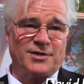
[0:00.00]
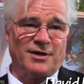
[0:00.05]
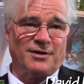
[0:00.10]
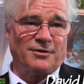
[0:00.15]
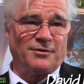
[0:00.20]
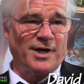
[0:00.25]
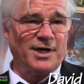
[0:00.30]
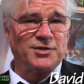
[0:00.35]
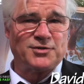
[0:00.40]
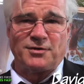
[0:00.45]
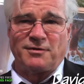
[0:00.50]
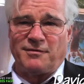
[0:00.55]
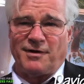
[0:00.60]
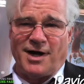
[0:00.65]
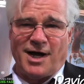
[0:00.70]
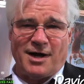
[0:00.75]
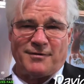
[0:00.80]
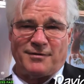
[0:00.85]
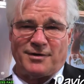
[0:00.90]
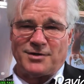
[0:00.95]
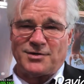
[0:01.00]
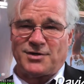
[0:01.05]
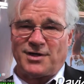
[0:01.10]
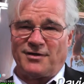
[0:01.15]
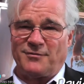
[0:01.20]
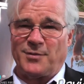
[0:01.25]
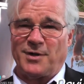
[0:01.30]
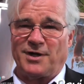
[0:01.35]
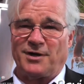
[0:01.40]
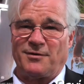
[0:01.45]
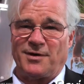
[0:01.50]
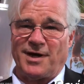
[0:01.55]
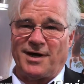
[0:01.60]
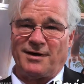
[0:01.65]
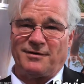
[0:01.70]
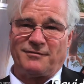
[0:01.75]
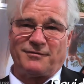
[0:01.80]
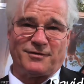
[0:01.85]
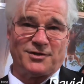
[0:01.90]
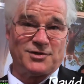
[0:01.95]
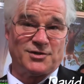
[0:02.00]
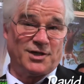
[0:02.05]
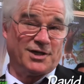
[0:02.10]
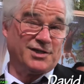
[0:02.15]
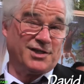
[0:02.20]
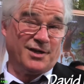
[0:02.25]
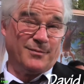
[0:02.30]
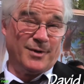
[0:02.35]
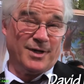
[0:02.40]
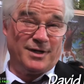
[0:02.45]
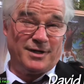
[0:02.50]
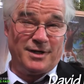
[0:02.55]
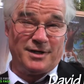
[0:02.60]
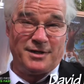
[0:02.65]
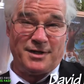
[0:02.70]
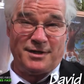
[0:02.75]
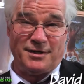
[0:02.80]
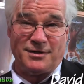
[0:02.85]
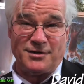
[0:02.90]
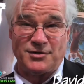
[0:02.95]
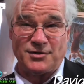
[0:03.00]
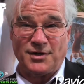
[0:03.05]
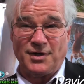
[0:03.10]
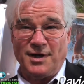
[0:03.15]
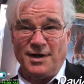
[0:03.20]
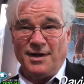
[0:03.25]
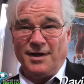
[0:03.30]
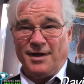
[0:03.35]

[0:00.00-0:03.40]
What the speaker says: They're great survivors. They've been around for 60 million years.